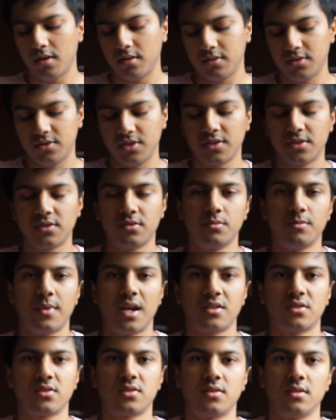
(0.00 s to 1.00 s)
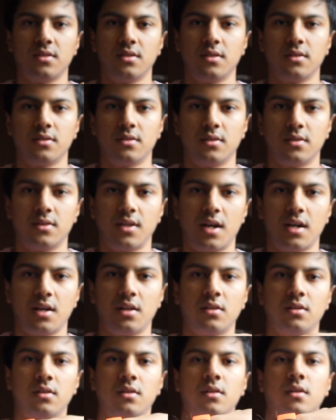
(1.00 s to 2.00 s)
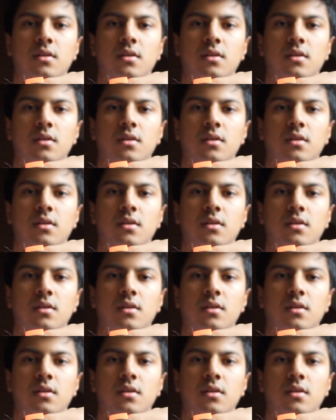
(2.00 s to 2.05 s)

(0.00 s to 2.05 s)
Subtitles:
just to match the dial